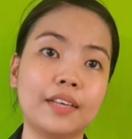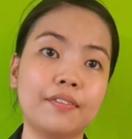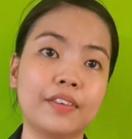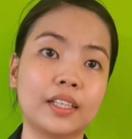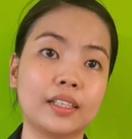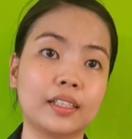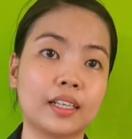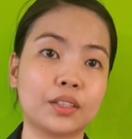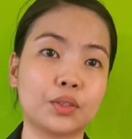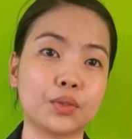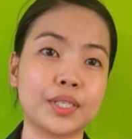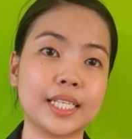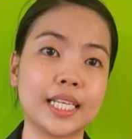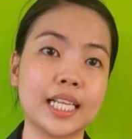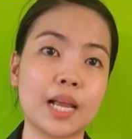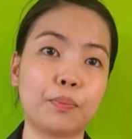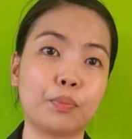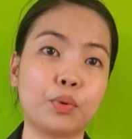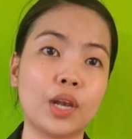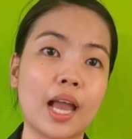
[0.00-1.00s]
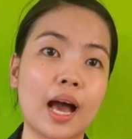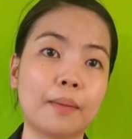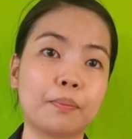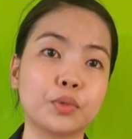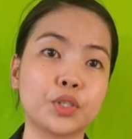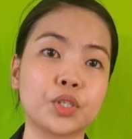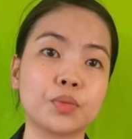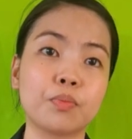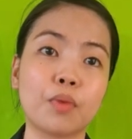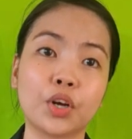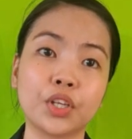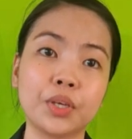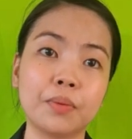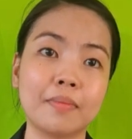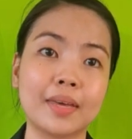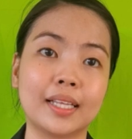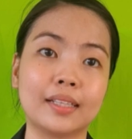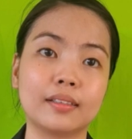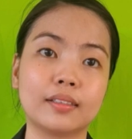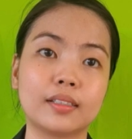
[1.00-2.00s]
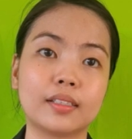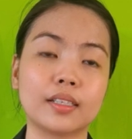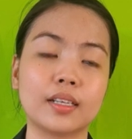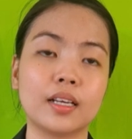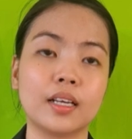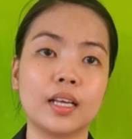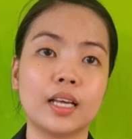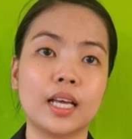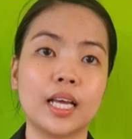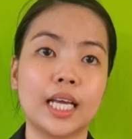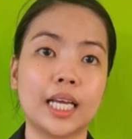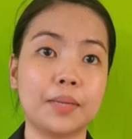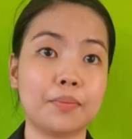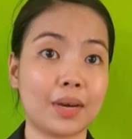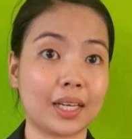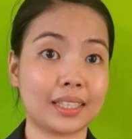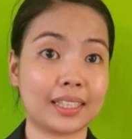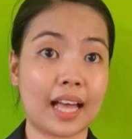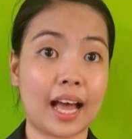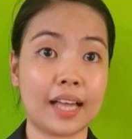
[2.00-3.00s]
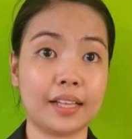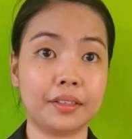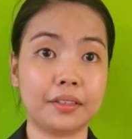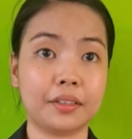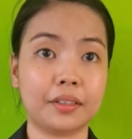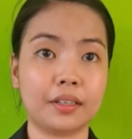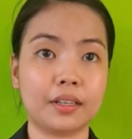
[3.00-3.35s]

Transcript: even get to see Lapu-Lapu's monument in Mactan.